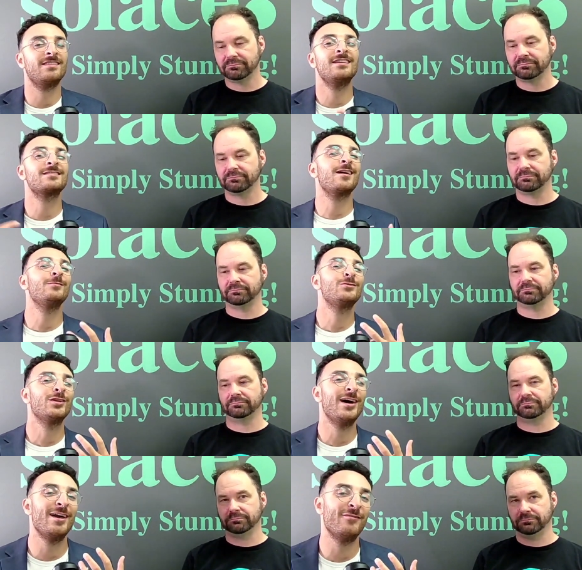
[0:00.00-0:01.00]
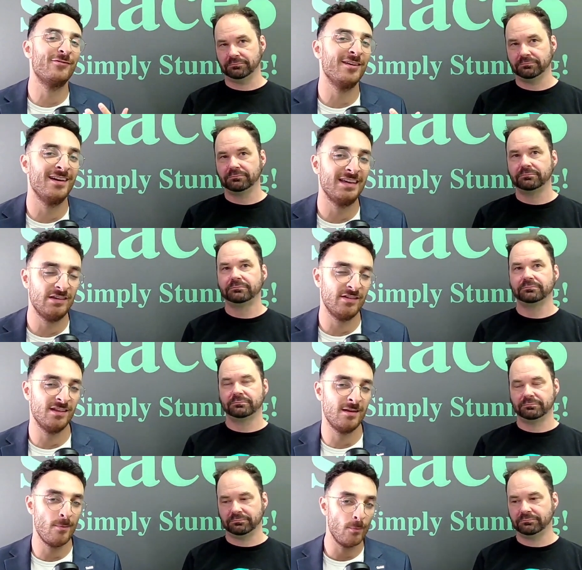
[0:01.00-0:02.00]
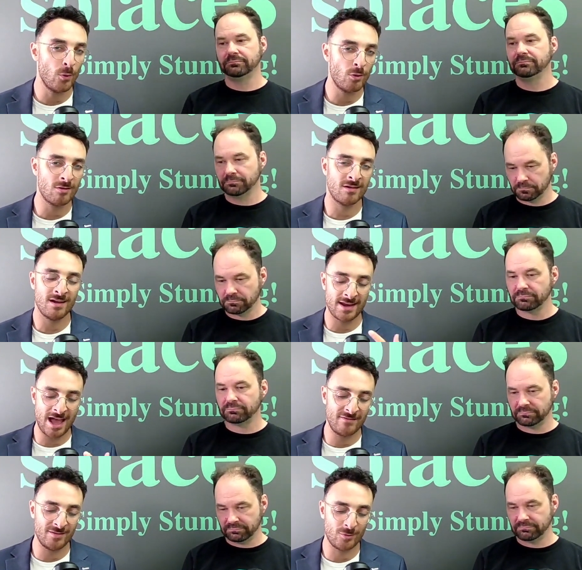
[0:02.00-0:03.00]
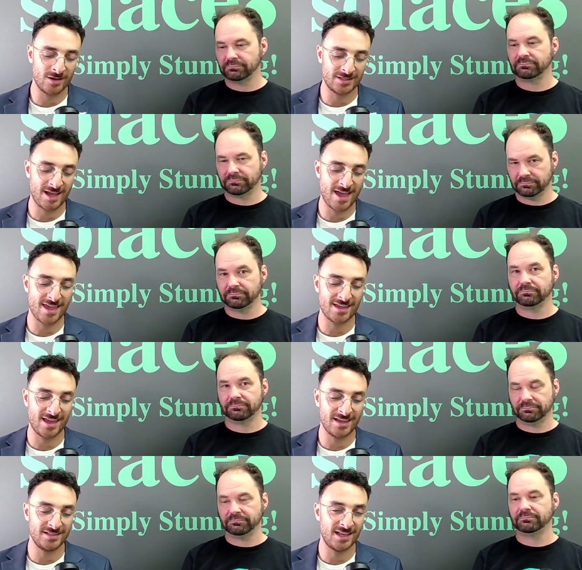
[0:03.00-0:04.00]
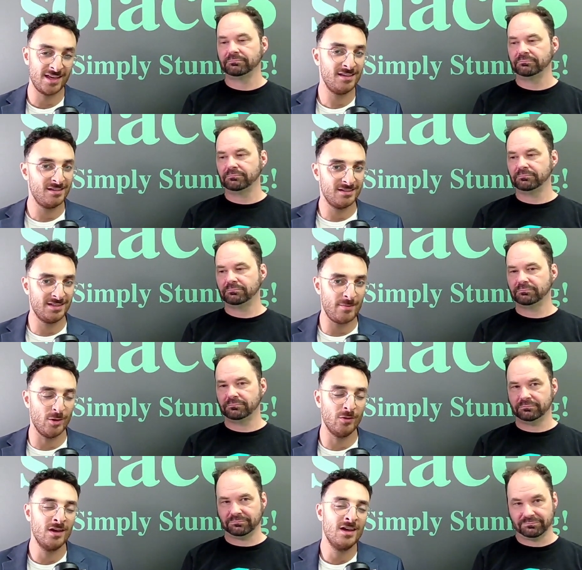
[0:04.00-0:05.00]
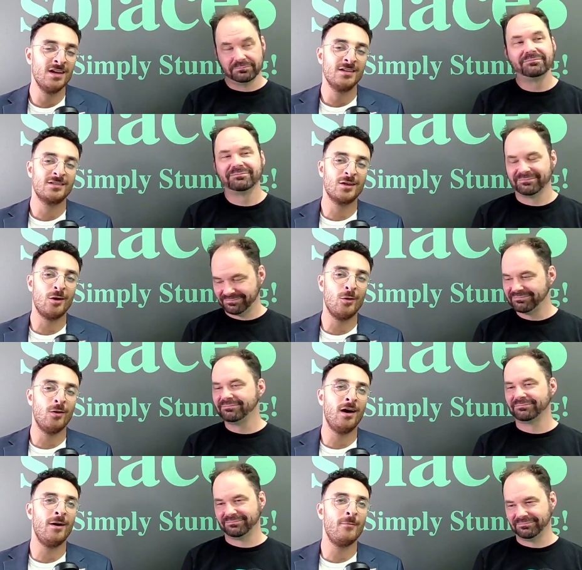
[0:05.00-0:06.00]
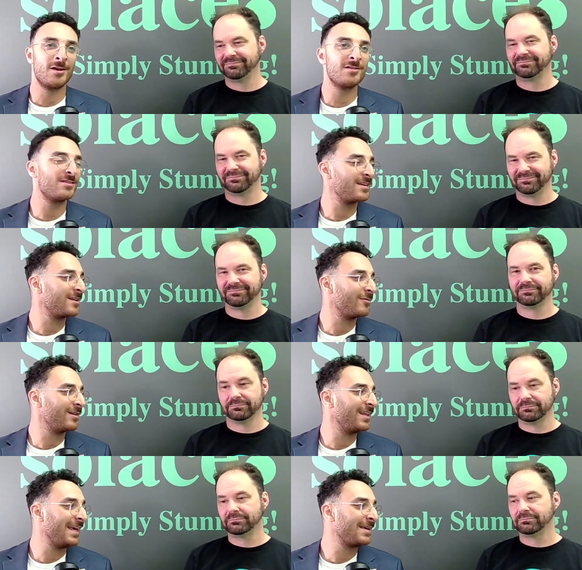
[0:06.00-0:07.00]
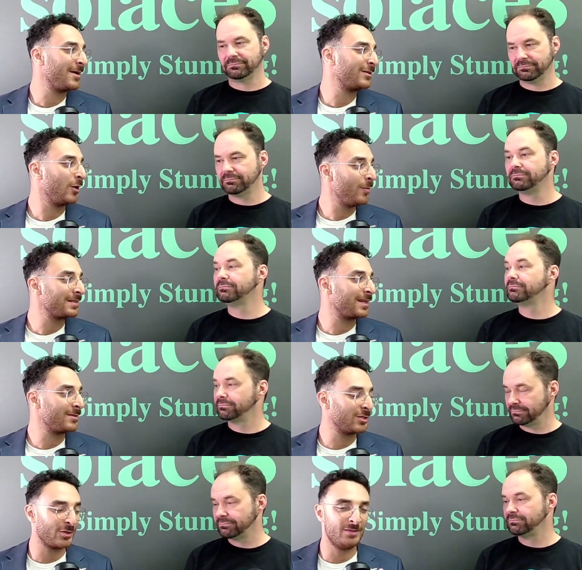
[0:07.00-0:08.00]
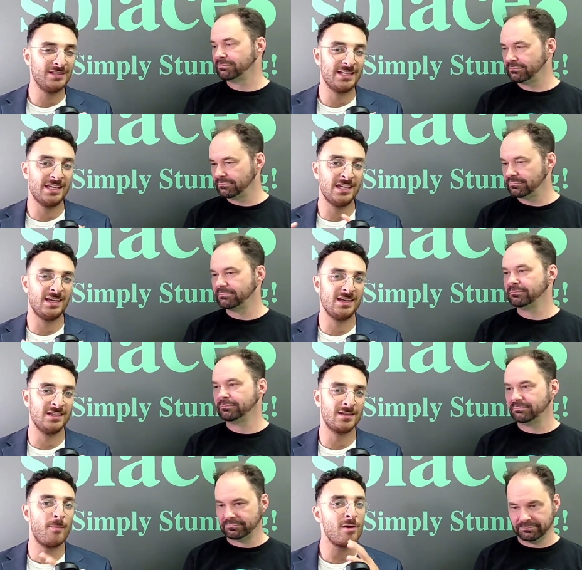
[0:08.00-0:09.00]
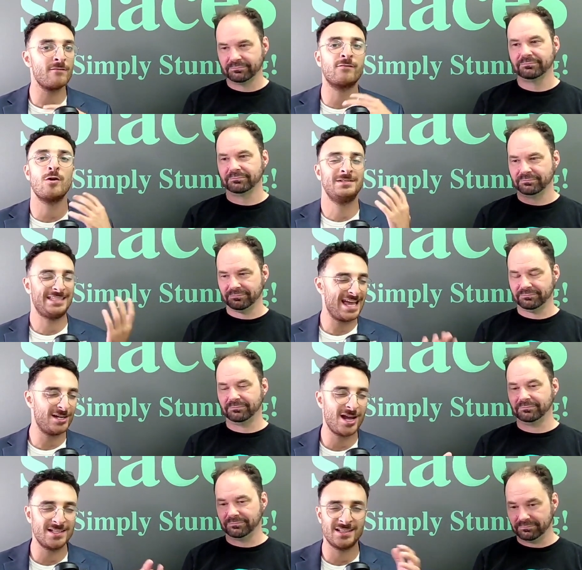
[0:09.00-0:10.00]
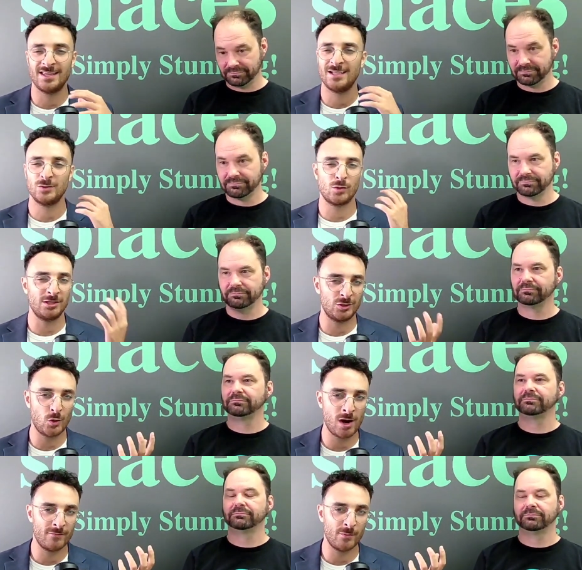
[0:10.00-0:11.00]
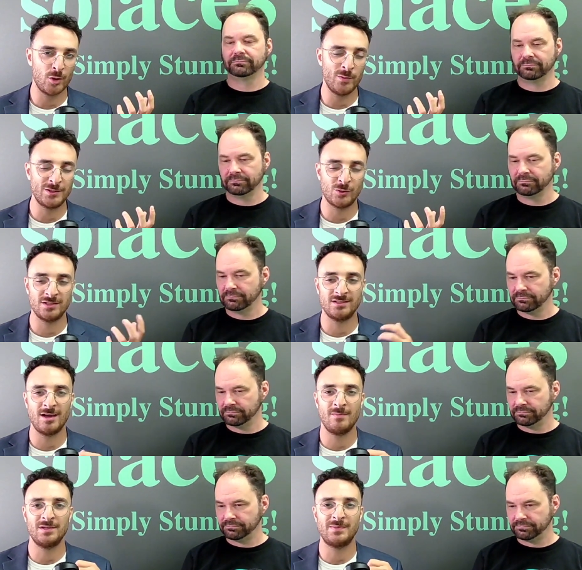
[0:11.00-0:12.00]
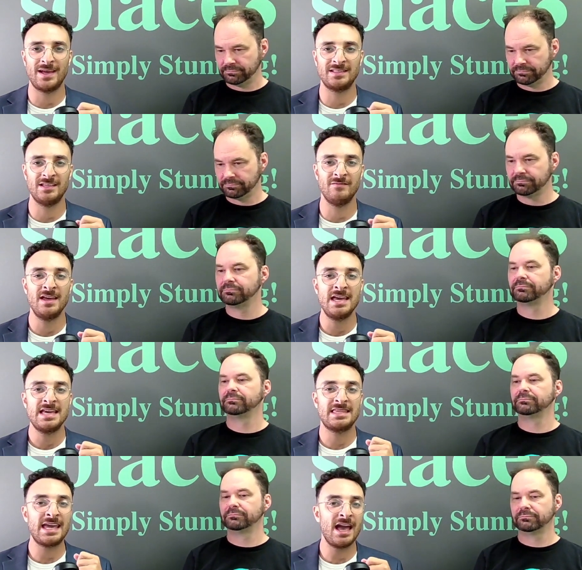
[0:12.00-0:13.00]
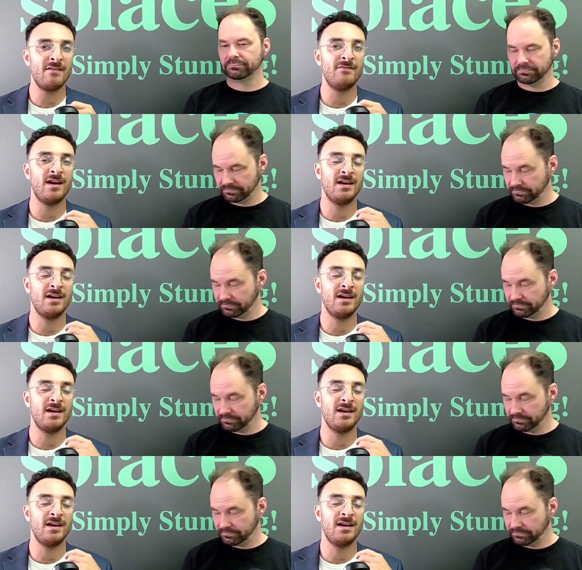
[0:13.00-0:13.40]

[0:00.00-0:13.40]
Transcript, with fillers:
Speaker 1: this come to life uh, even more and have it more exciting is a demo. So um, another thing that I really like about the open telemetry community is, apart from standardizing things, working so hard from an open source uh, perspective, they have